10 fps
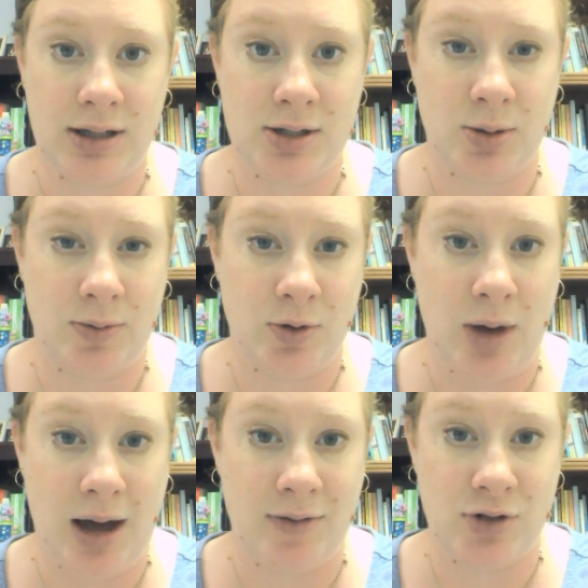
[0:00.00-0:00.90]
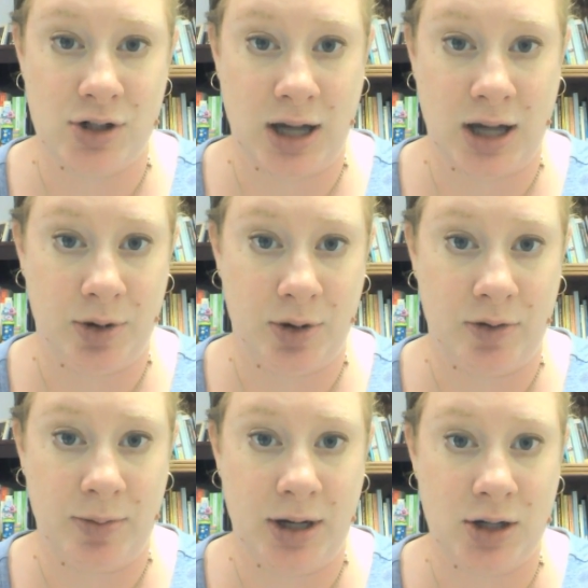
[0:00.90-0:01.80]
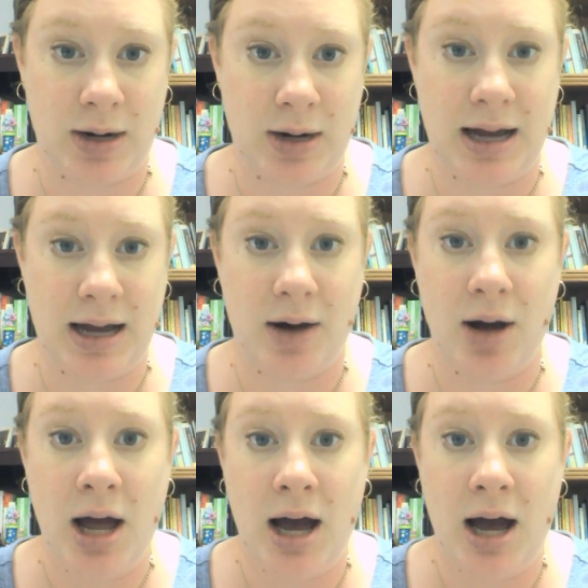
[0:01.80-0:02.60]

So if you have just a couple of minutes right now,